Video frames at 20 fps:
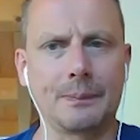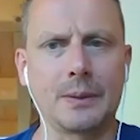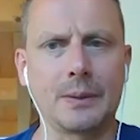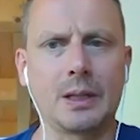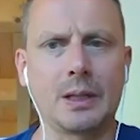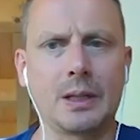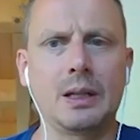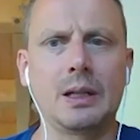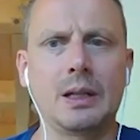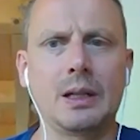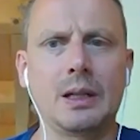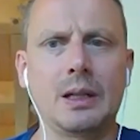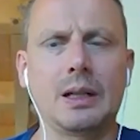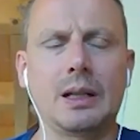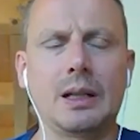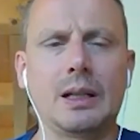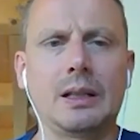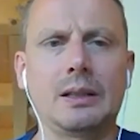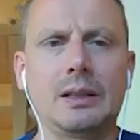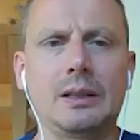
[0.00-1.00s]
And this
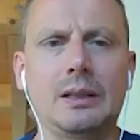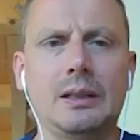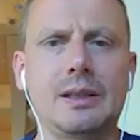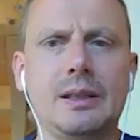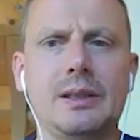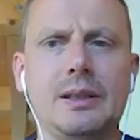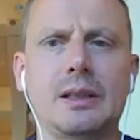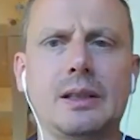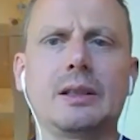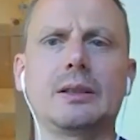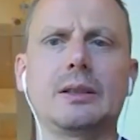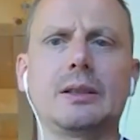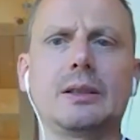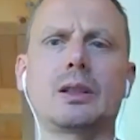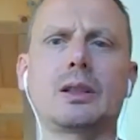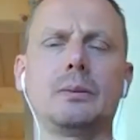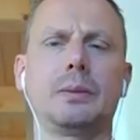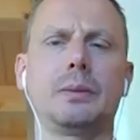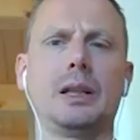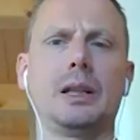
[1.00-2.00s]
is uh, the
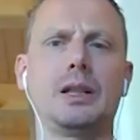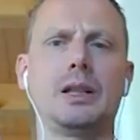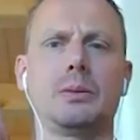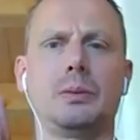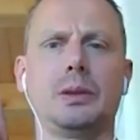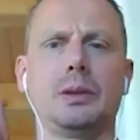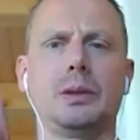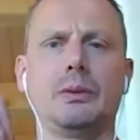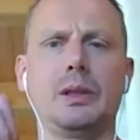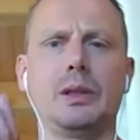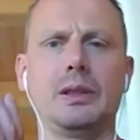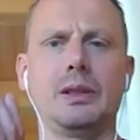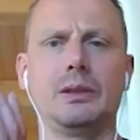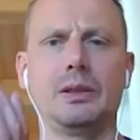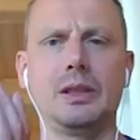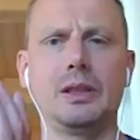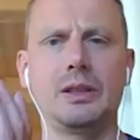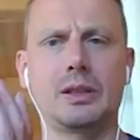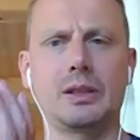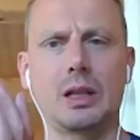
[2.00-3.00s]
combination between this
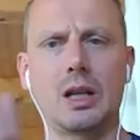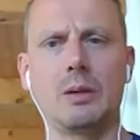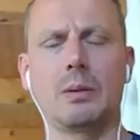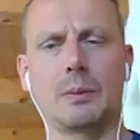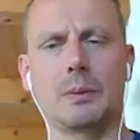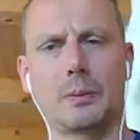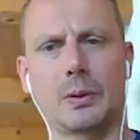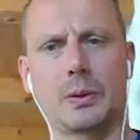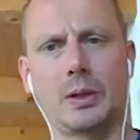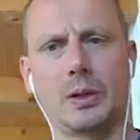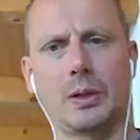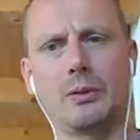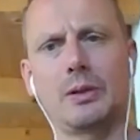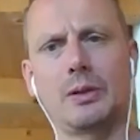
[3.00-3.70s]
global approach,